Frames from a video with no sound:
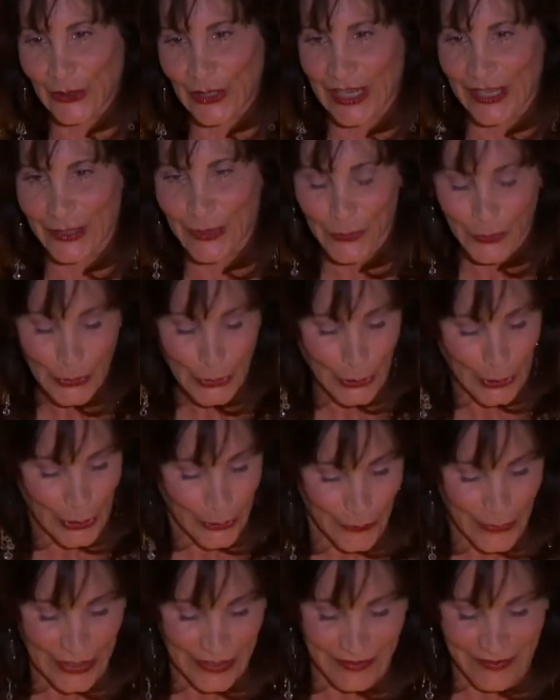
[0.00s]
Ezra
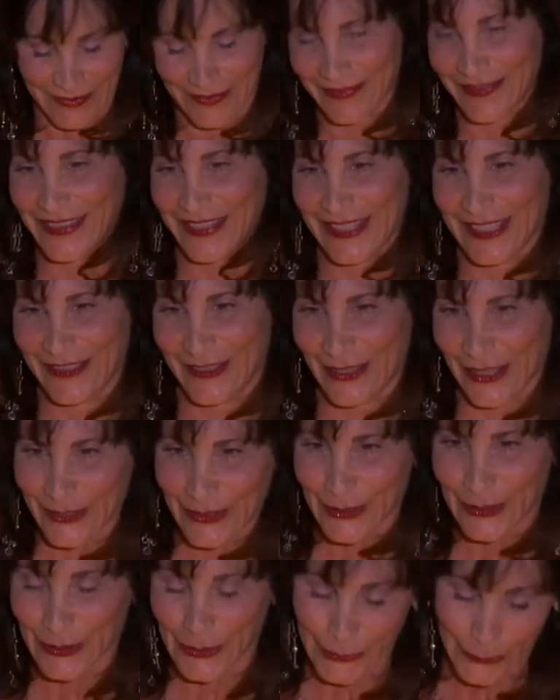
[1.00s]
Cohen
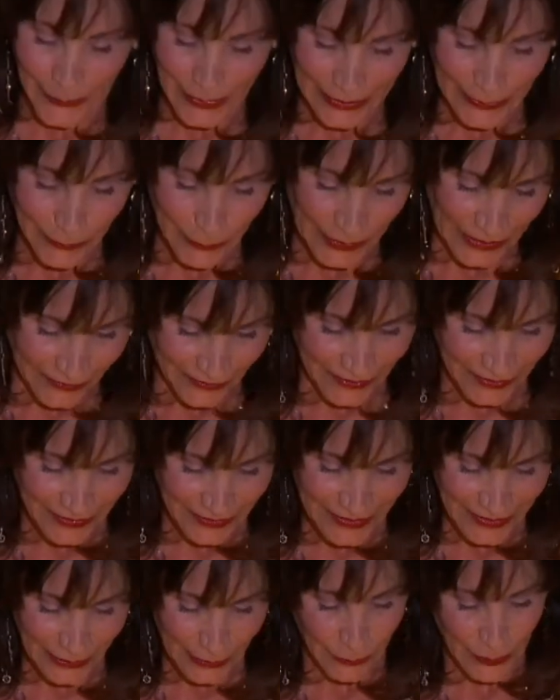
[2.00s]
suggested to my
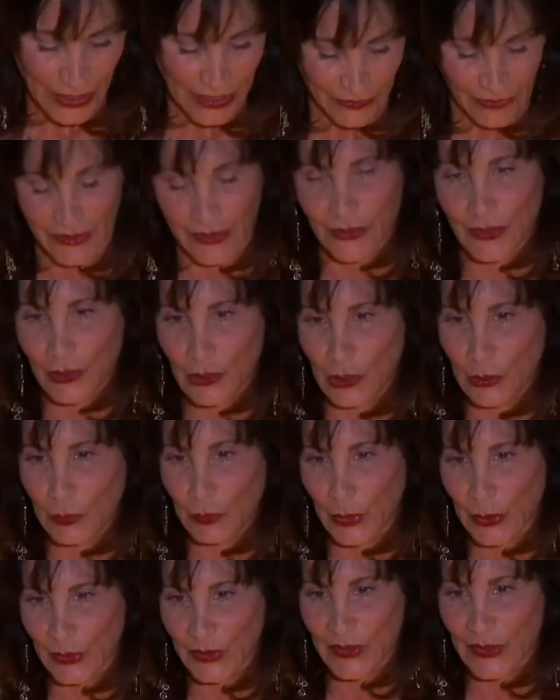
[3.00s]
parents about this new
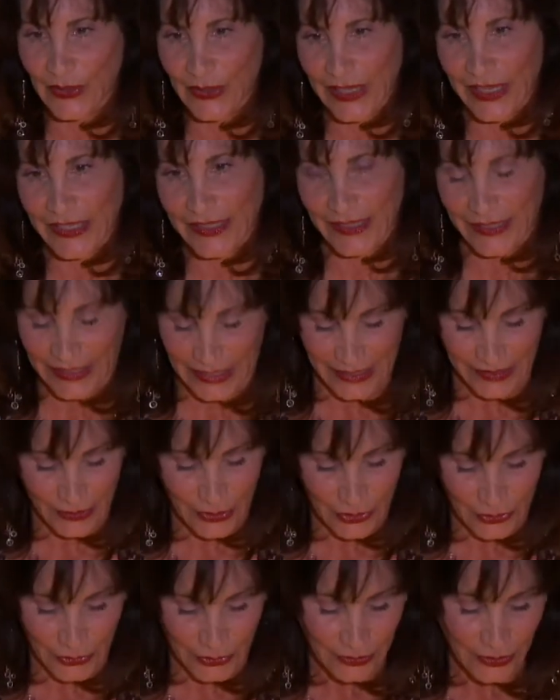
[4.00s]
personalized
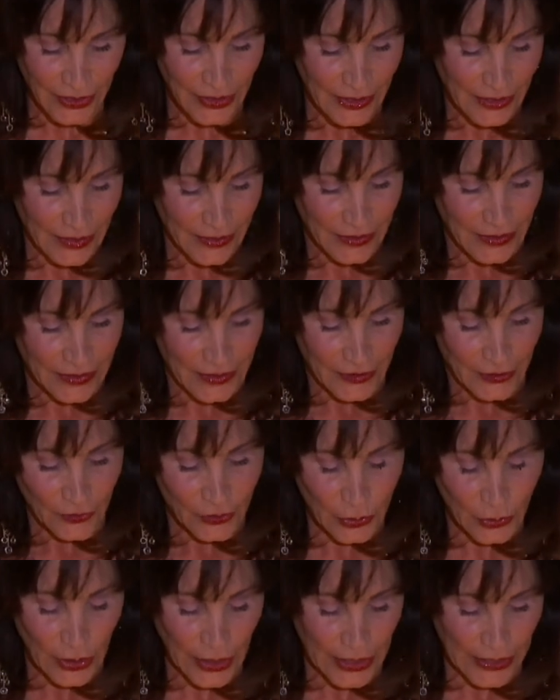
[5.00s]
cancer
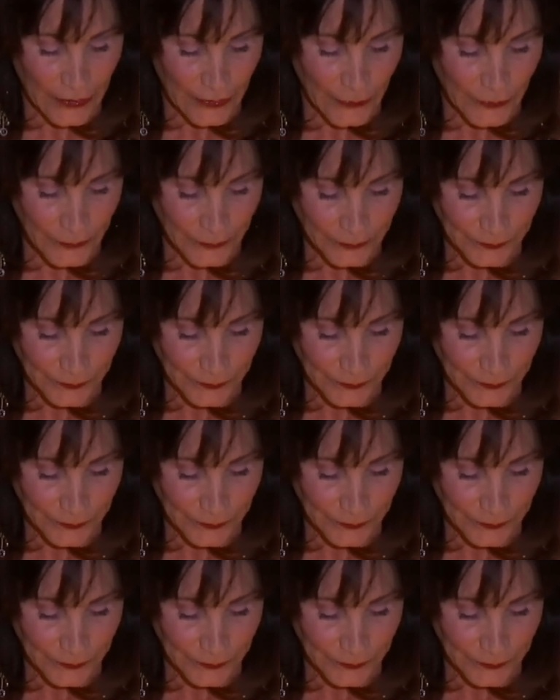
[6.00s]
trial